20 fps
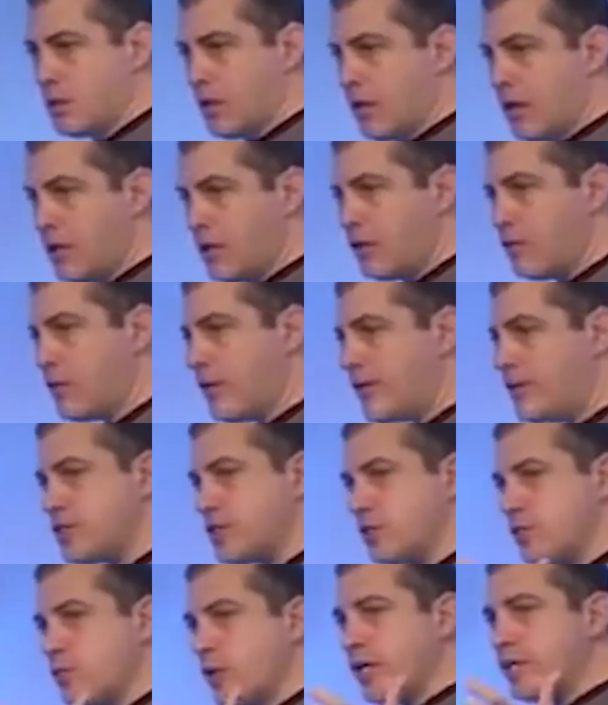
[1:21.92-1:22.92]
And the
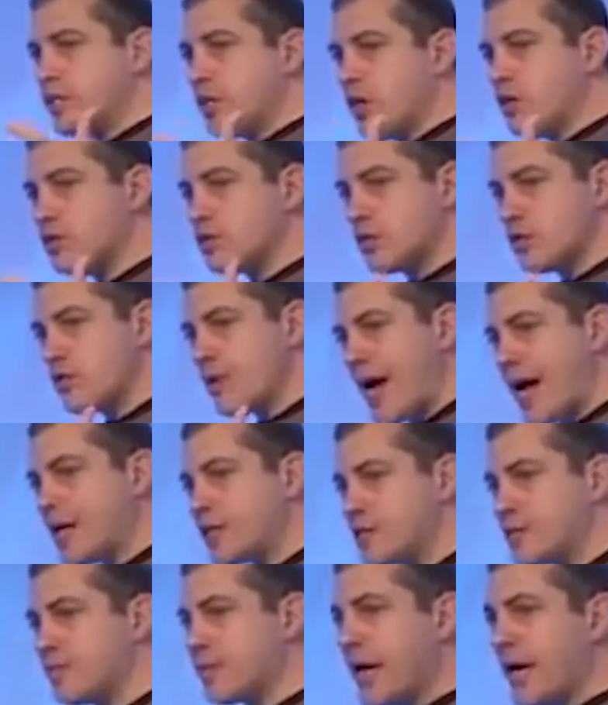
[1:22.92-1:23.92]
reason we don't
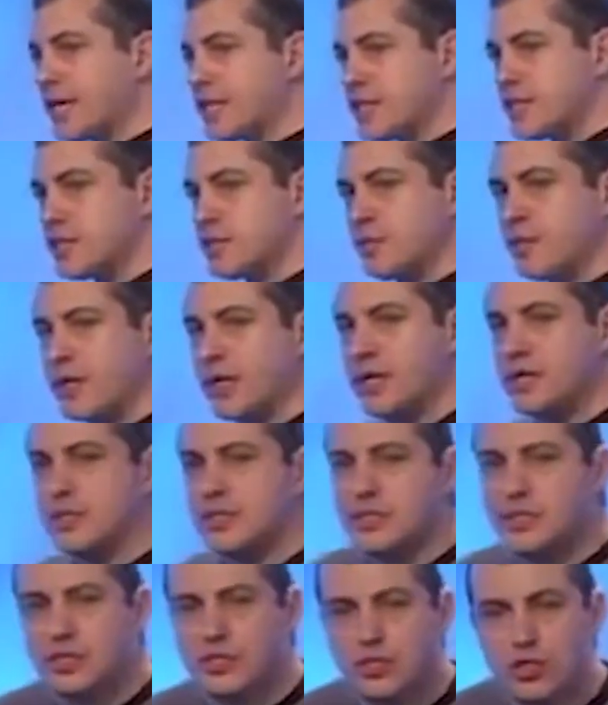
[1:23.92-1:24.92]
grasp that is because
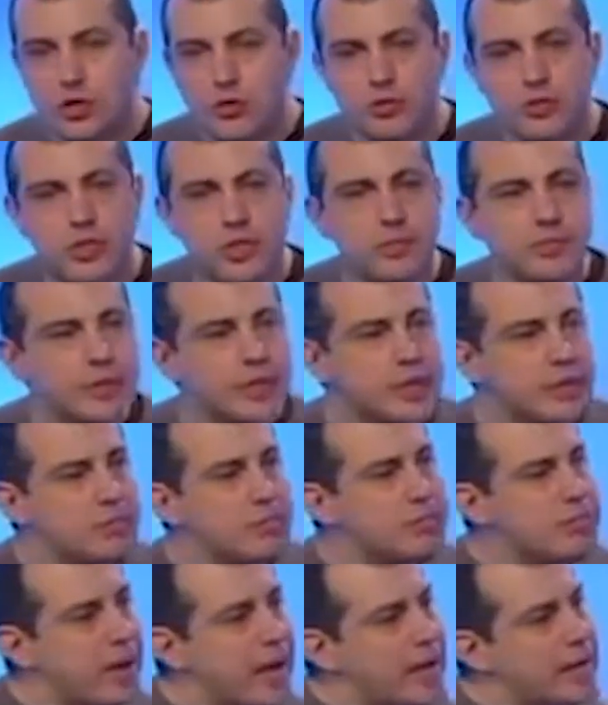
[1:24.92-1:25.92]
it's so deeply
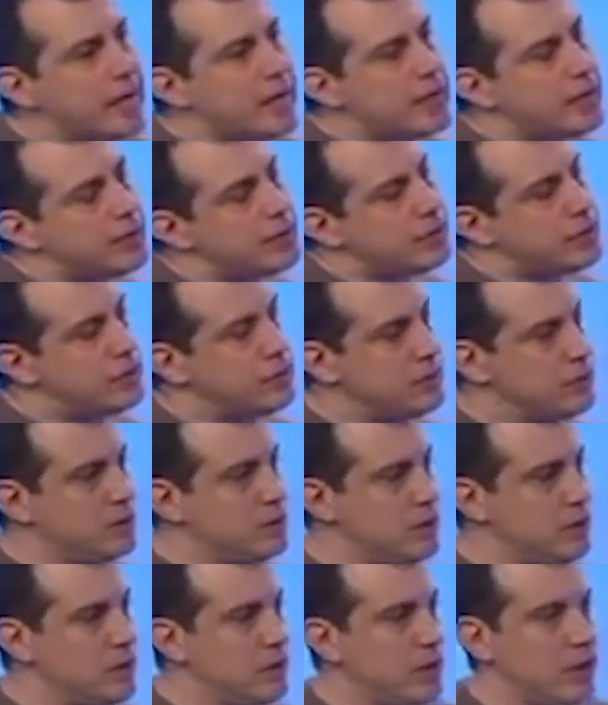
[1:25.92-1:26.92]
embedded
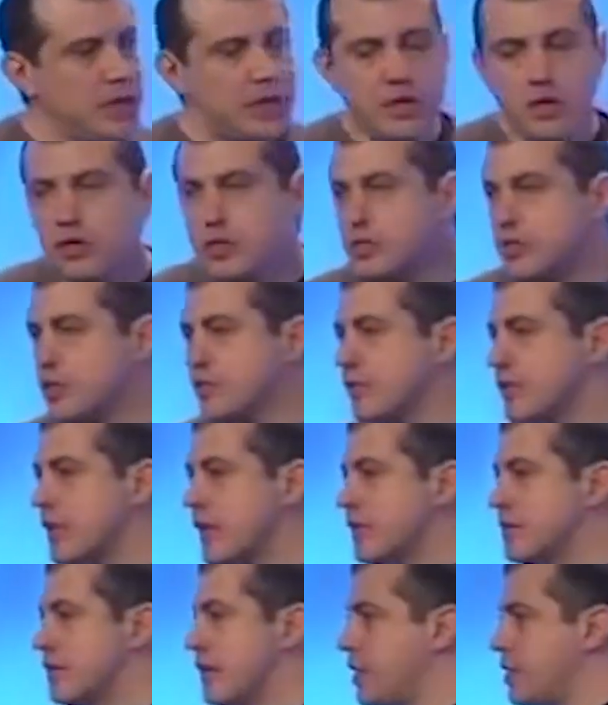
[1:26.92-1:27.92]
in our
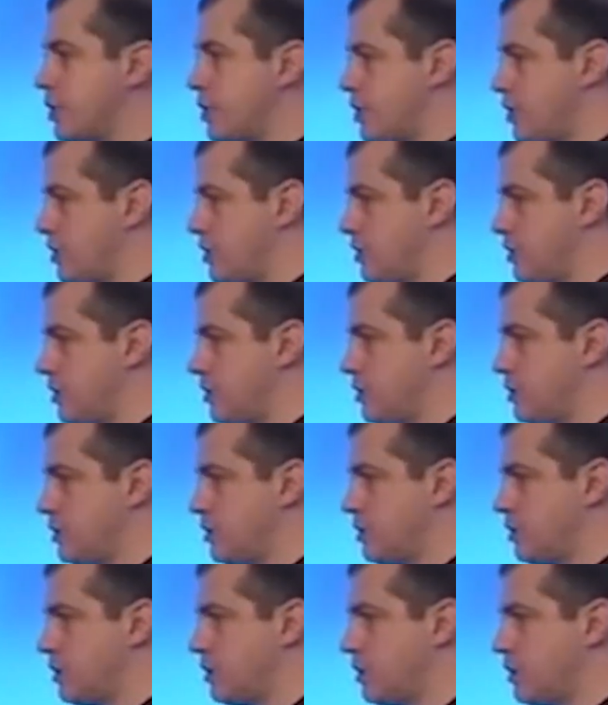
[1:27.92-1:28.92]
civilization.
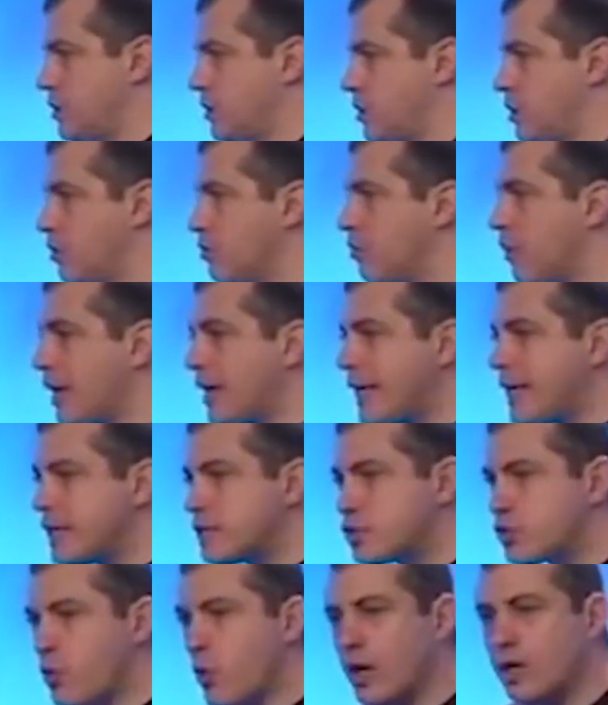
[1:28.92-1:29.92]
Money
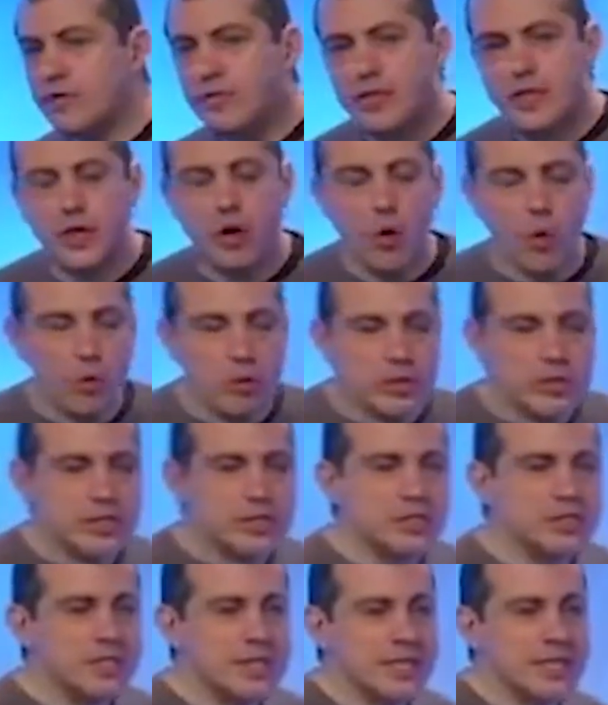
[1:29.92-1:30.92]
is one of the
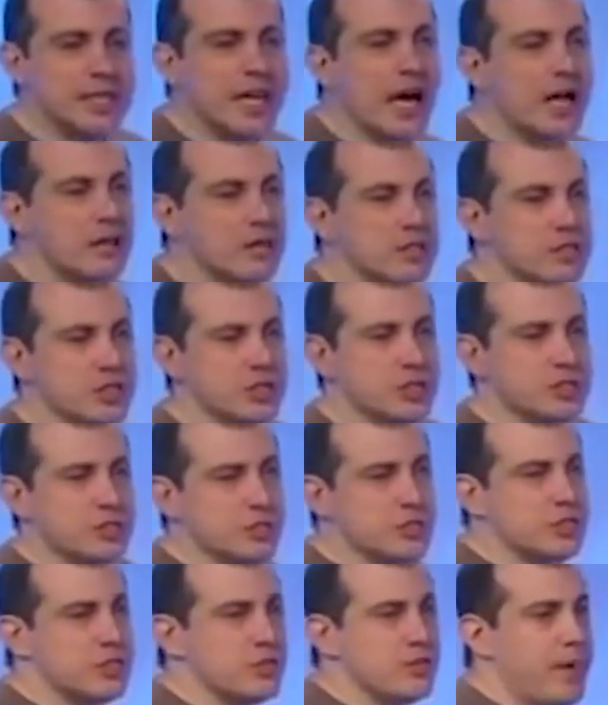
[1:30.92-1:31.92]
oldest technologies that
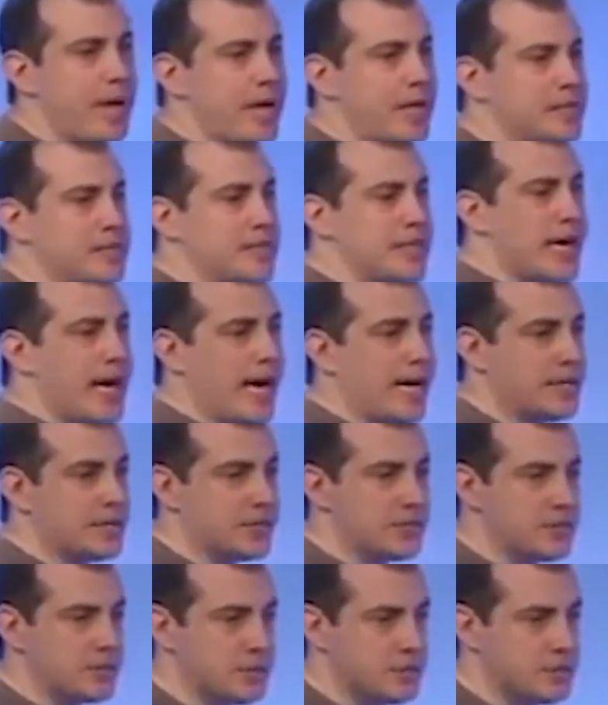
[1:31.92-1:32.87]
humanity has.